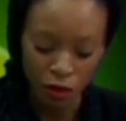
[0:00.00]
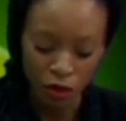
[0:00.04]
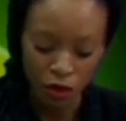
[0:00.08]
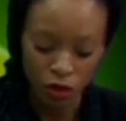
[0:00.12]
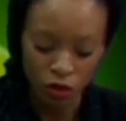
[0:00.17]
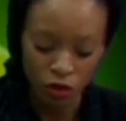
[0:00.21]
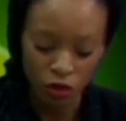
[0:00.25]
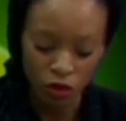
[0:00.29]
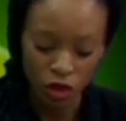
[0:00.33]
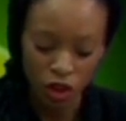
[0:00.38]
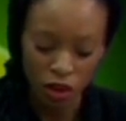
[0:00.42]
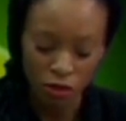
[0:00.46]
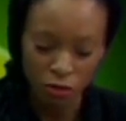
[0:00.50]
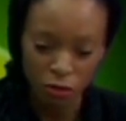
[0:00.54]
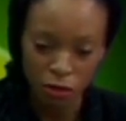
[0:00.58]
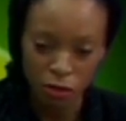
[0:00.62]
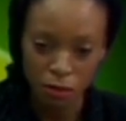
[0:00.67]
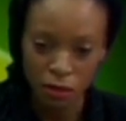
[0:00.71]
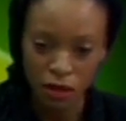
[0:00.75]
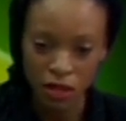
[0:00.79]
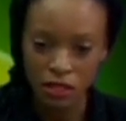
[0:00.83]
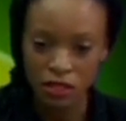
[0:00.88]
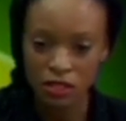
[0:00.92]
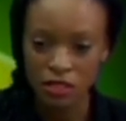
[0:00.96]

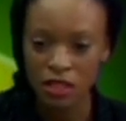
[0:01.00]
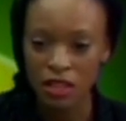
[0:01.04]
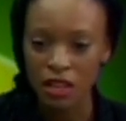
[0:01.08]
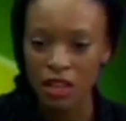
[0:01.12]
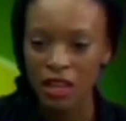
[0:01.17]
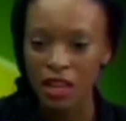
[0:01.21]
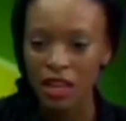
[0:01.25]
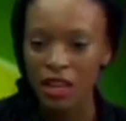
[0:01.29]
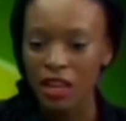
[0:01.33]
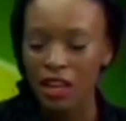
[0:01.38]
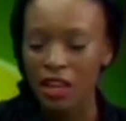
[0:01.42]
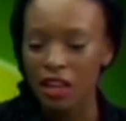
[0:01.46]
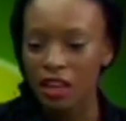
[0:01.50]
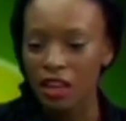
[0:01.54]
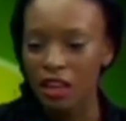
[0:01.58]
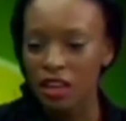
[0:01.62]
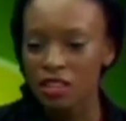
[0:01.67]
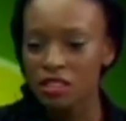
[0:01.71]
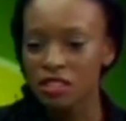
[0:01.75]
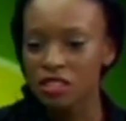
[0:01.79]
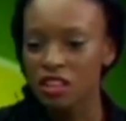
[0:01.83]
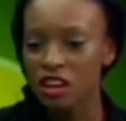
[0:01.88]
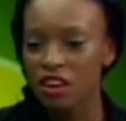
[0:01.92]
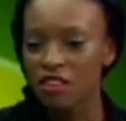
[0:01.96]
government.
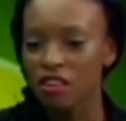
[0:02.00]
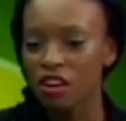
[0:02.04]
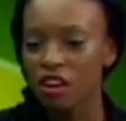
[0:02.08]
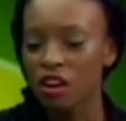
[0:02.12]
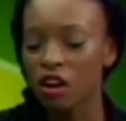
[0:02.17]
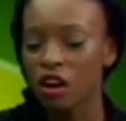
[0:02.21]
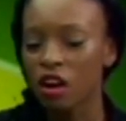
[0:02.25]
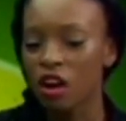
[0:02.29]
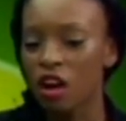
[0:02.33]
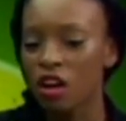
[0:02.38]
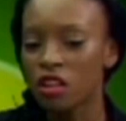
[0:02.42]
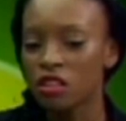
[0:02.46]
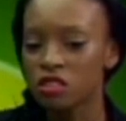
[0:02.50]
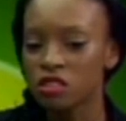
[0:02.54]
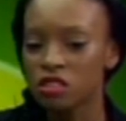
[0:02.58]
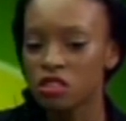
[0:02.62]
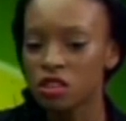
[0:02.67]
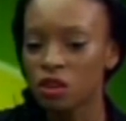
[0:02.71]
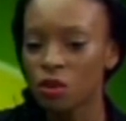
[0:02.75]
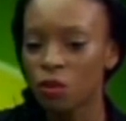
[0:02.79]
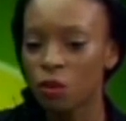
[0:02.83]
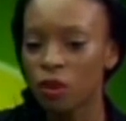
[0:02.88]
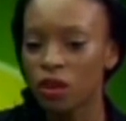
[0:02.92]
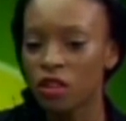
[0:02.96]
Is there a
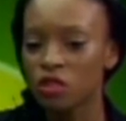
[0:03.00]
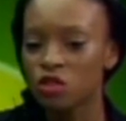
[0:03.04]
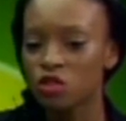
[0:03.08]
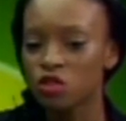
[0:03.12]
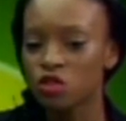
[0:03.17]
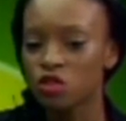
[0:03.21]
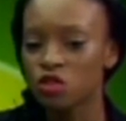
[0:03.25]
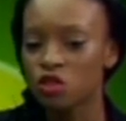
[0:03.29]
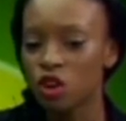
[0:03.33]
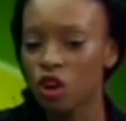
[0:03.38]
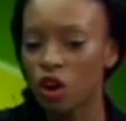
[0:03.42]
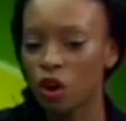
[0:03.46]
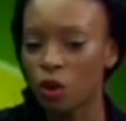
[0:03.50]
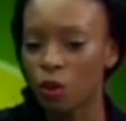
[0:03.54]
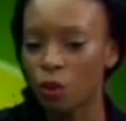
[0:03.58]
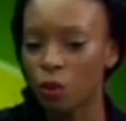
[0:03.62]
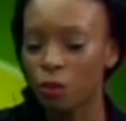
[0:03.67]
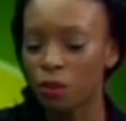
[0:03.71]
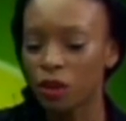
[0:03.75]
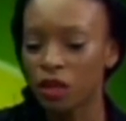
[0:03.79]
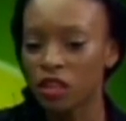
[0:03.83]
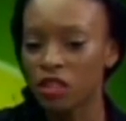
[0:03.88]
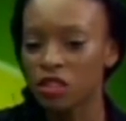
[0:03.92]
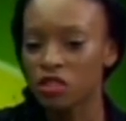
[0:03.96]
consequence now?
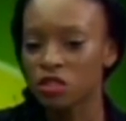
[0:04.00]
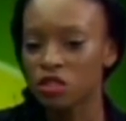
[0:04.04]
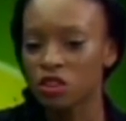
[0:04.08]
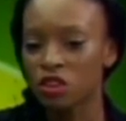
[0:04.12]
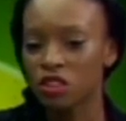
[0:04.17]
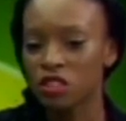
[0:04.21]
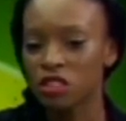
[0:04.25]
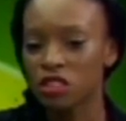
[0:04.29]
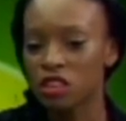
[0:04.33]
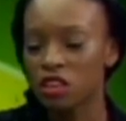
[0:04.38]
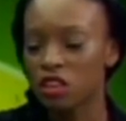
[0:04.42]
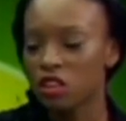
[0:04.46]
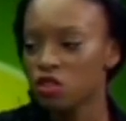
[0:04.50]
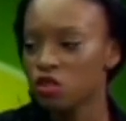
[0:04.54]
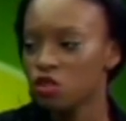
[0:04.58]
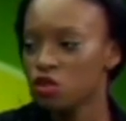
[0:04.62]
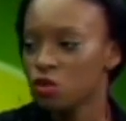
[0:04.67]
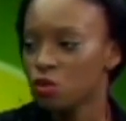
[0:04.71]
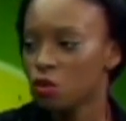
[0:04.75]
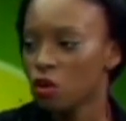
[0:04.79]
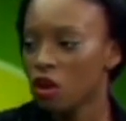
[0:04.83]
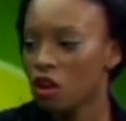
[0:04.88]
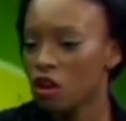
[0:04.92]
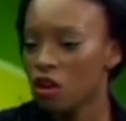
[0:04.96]
Because there's the
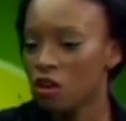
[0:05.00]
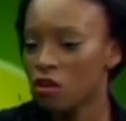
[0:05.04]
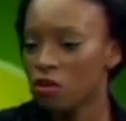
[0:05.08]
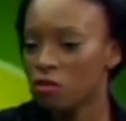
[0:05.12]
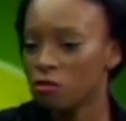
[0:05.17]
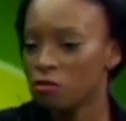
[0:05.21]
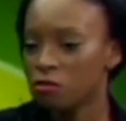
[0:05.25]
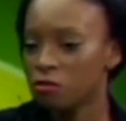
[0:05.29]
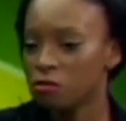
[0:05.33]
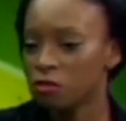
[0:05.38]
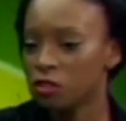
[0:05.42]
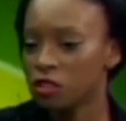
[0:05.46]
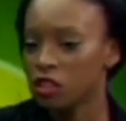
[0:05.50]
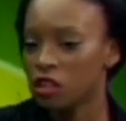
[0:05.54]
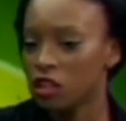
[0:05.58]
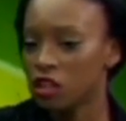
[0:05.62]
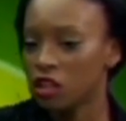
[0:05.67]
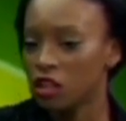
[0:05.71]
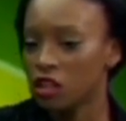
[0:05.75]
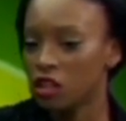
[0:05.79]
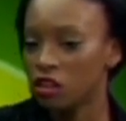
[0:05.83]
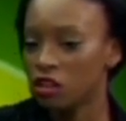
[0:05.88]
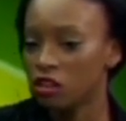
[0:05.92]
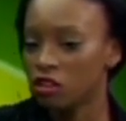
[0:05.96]
issue of
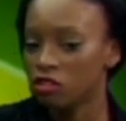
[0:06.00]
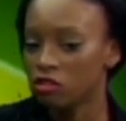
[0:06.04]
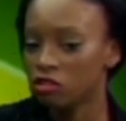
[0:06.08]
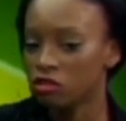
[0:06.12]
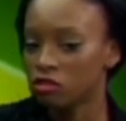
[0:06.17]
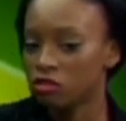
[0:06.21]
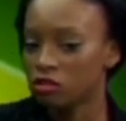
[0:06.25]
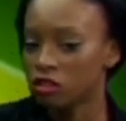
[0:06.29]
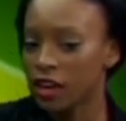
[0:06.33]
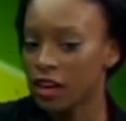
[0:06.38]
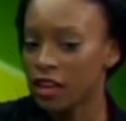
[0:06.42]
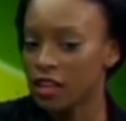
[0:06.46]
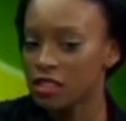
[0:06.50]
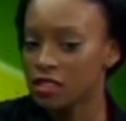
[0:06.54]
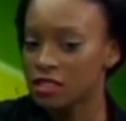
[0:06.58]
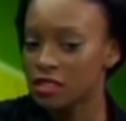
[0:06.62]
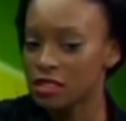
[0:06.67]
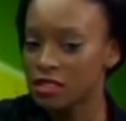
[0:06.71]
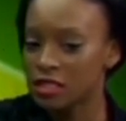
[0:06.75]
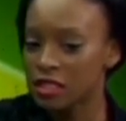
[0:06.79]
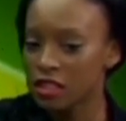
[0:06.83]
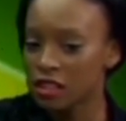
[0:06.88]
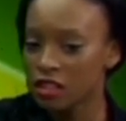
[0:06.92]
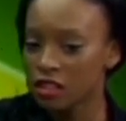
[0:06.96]
the rice
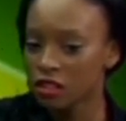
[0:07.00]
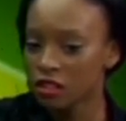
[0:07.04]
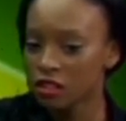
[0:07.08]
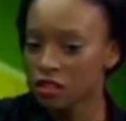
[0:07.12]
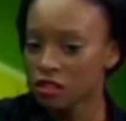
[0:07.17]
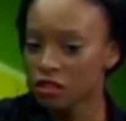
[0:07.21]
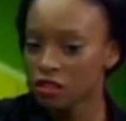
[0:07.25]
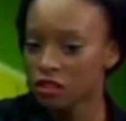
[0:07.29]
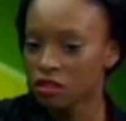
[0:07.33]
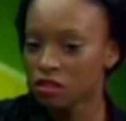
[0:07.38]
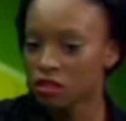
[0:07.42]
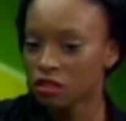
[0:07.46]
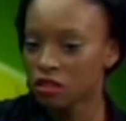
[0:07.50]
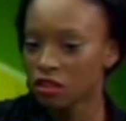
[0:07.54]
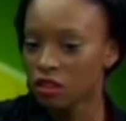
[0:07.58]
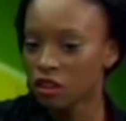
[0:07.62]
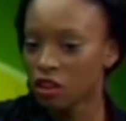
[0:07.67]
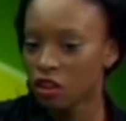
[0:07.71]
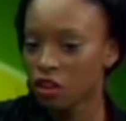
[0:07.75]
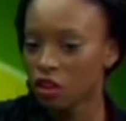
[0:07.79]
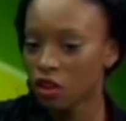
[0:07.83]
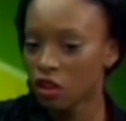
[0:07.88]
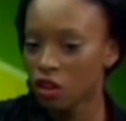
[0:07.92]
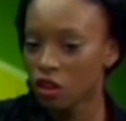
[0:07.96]
deal
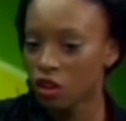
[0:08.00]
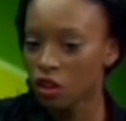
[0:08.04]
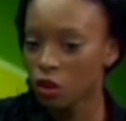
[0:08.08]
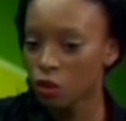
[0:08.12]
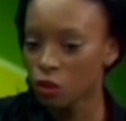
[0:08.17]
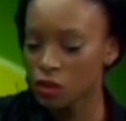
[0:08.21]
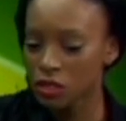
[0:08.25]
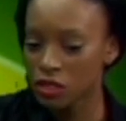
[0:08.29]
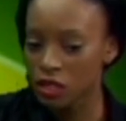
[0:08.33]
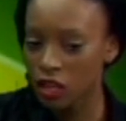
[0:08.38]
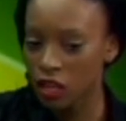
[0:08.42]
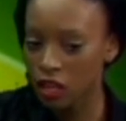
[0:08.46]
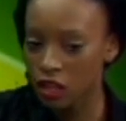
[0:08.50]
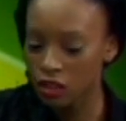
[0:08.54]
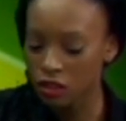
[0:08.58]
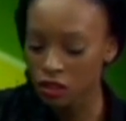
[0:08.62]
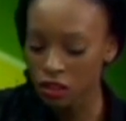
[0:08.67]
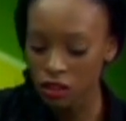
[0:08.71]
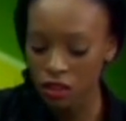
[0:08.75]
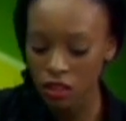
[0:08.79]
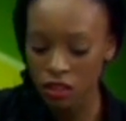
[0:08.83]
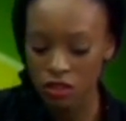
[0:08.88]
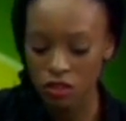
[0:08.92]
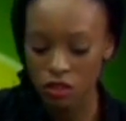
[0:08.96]
closing
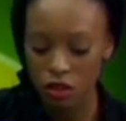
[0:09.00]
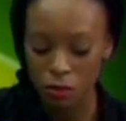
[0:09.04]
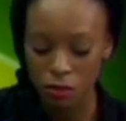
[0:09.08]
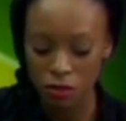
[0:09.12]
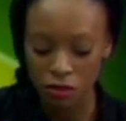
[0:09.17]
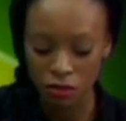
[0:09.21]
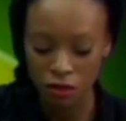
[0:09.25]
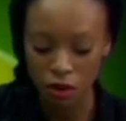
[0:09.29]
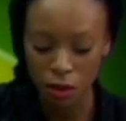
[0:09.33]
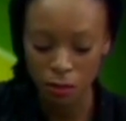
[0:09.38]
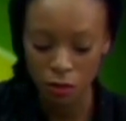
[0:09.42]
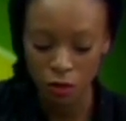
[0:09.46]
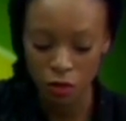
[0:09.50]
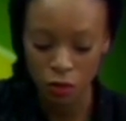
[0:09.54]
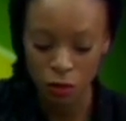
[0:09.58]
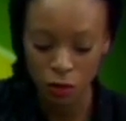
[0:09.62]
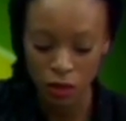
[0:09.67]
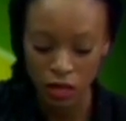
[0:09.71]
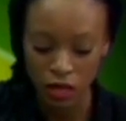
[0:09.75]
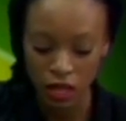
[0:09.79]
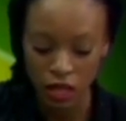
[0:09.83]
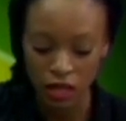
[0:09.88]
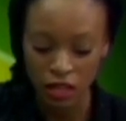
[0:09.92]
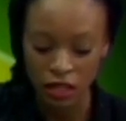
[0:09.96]
in terms of coming to
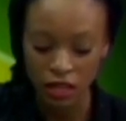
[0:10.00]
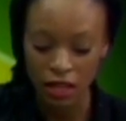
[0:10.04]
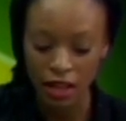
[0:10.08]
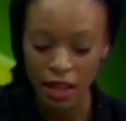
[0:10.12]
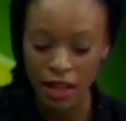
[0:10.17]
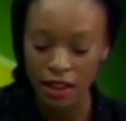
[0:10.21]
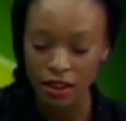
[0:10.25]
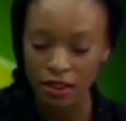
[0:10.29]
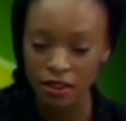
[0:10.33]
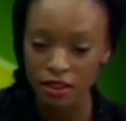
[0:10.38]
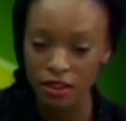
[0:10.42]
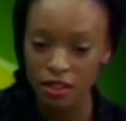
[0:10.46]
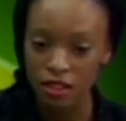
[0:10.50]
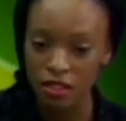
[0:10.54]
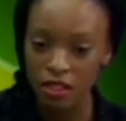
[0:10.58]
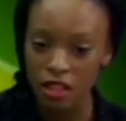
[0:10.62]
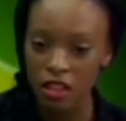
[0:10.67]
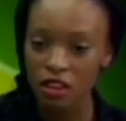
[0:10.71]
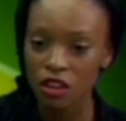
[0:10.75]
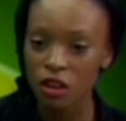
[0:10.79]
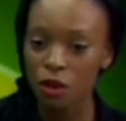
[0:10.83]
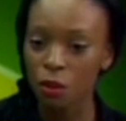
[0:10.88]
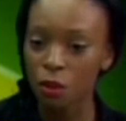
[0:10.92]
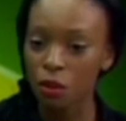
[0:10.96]
an end, and
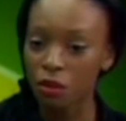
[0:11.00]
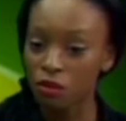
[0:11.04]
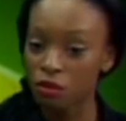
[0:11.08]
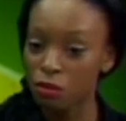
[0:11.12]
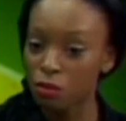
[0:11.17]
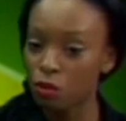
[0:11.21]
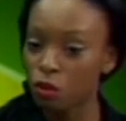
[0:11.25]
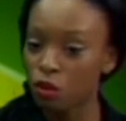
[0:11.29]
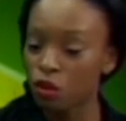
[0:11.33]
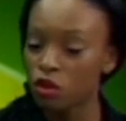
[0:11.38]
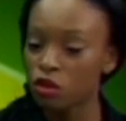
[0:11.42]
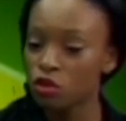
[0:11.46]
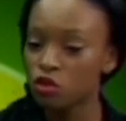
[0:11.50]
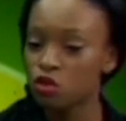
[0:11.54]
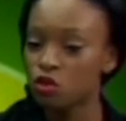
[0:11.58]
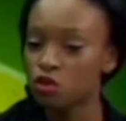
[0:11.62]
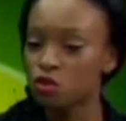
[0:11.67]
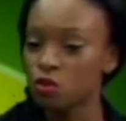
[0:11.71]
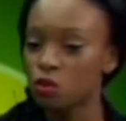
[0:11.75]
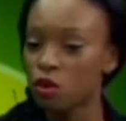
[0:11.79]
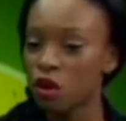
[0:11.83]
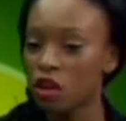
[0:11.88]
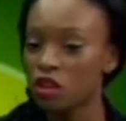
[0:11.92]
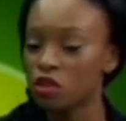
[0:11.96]
then there were reports
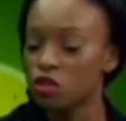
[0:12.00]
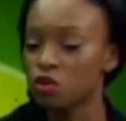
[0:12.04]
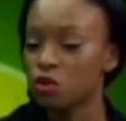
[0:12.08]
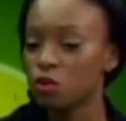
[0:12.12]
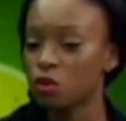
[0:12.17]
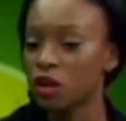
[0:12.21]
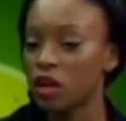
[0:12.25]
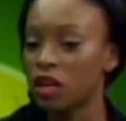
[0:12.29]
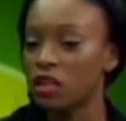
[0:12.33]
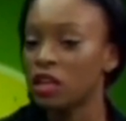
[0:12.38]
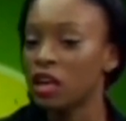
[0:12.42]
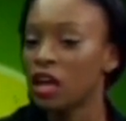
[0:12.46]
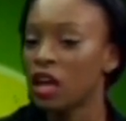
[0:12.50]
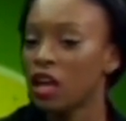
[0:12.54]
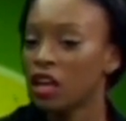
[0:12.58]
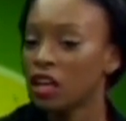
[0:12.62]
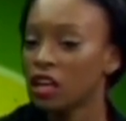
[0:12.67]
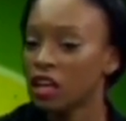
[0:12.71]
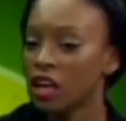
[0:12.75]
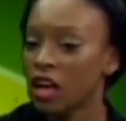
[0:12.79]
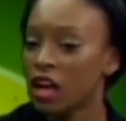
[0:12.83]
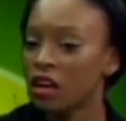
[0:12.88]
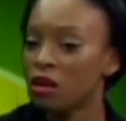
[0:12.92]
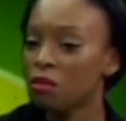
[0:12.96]
too also that
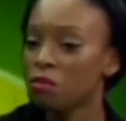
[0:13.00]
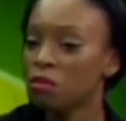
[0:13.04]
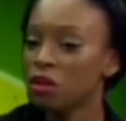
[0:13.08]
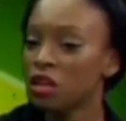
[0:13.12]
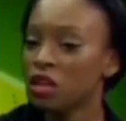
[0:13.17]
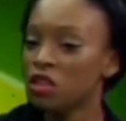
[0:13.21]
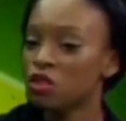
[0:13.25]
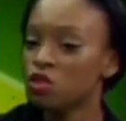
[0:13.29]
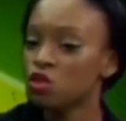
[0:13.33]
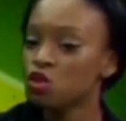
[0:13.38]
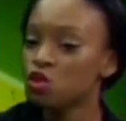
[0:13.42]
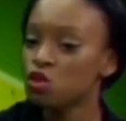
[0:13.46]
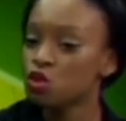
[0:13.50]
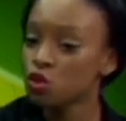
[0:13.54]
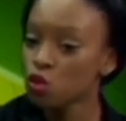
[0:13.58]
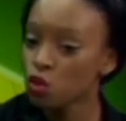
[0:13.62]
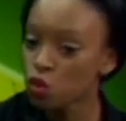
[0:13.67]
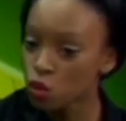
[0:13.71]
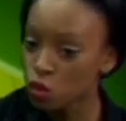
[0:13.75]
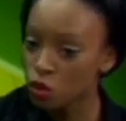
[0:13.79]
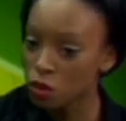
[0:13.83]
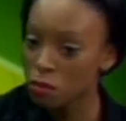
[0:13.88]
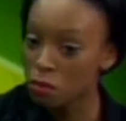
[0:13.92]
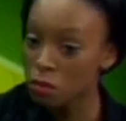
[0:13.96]
Guyana may
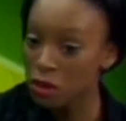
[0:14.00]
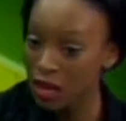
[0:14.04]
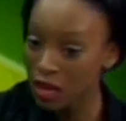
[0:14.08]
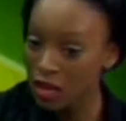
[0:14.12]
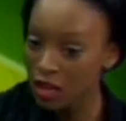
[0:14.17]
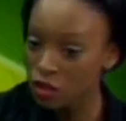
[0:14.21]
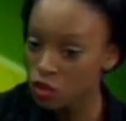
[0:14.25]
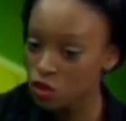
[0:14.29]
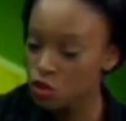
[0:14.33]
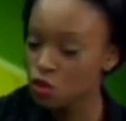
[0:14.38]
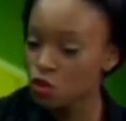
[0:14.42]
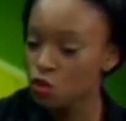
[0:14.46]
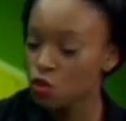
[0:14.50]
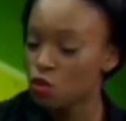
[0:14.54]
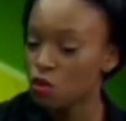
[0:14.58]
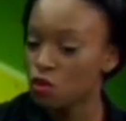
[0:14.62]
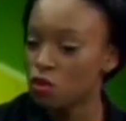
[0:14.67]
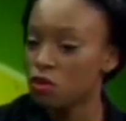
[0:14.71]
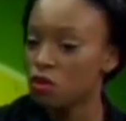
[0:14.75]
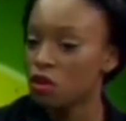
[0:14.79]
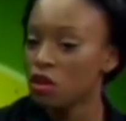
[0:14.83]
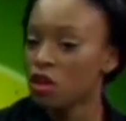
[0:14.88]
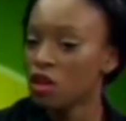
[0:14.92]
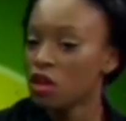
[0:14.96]

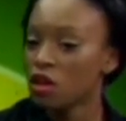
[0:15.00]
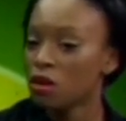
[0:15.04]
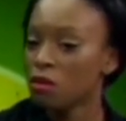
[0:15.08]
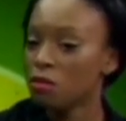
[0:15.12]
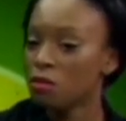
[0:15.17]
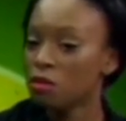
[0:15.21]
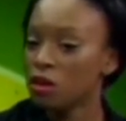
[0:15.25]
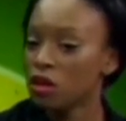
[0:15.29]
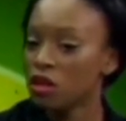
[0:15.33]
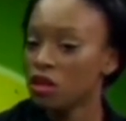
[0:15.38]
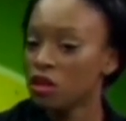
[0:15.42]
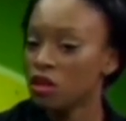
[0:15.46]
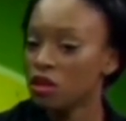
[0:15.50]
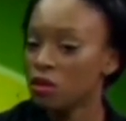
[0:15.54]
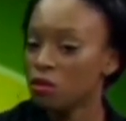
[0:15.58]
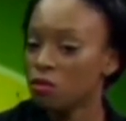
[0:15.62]
soon be